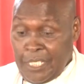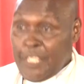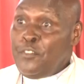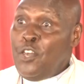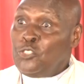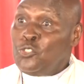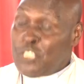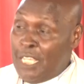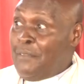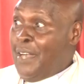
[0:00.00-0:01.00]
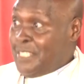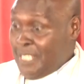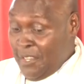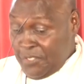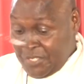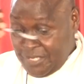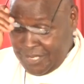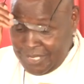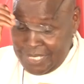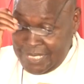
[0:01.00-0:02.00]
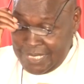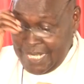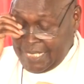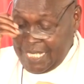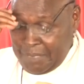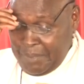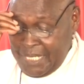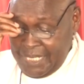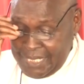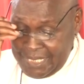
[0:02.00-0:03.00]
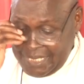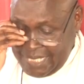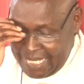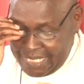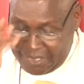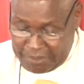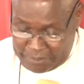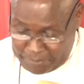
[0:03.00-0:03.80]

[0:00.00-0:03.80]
If you want to save ourselves, let us be Daniel.